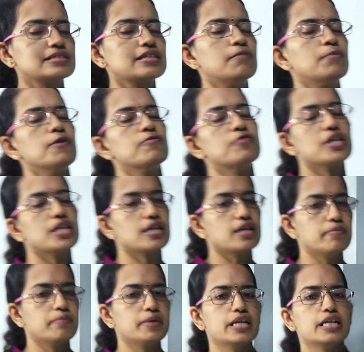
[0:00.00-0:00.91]
some of the
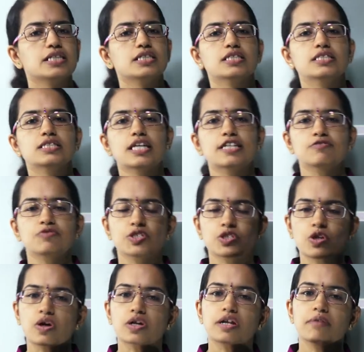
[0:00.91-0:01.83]
recommendations as we
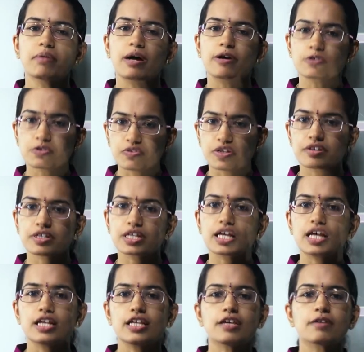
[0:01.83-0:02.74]
talked about were
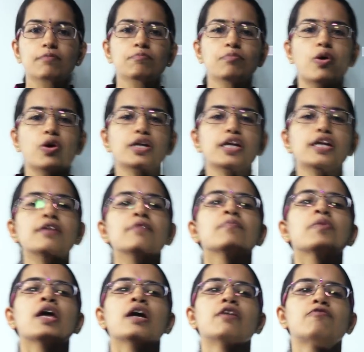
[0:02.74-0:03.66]
really important
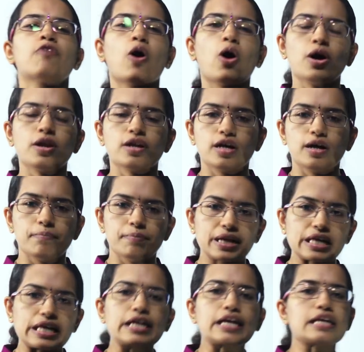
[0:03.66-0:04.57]
for uh,
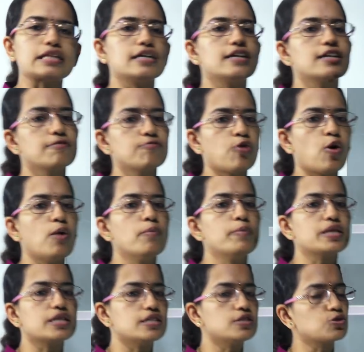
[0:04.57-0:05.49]
bringing in a
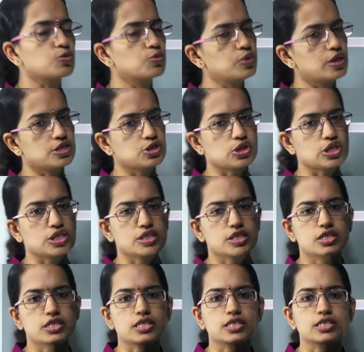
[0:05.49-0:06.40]
reform in the school
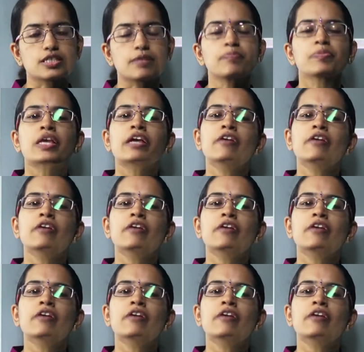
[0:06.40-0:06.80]
education system.